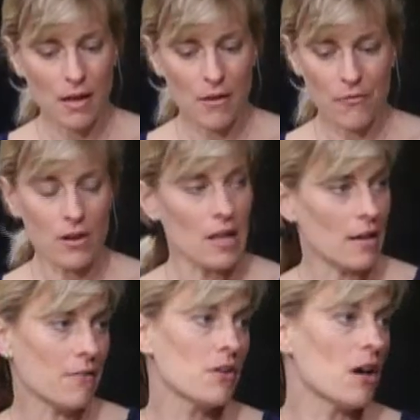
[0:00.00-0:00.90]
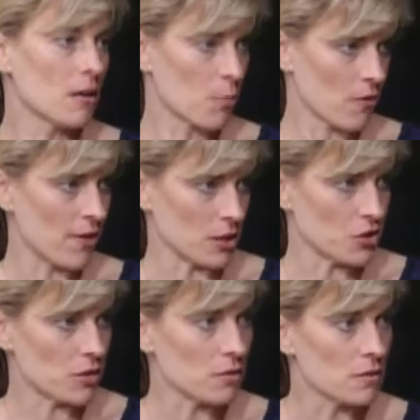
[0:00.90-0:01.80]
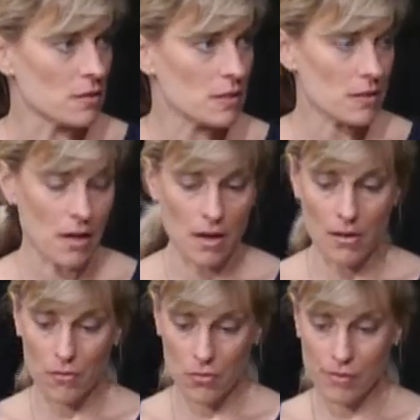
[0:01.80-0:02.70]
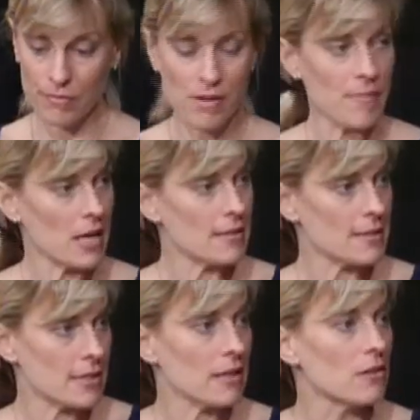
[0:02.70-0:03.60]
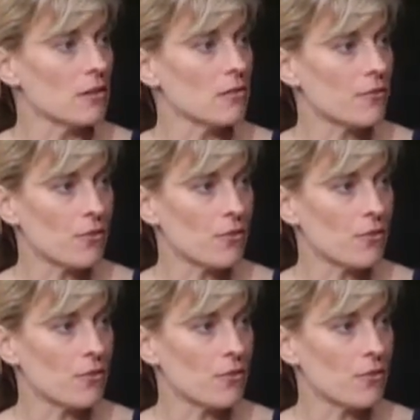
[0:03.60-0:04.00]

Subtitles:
For a lot of young professionals who remain single,